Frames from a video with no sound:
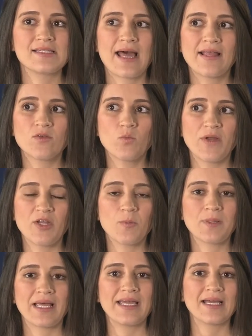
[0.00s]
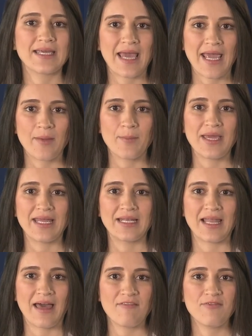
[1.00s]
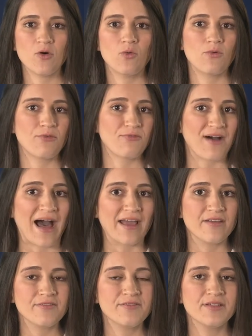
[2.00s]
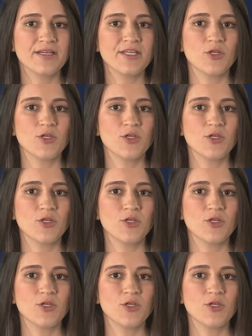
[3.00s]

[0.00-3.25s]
that when you're playing a game in level 5,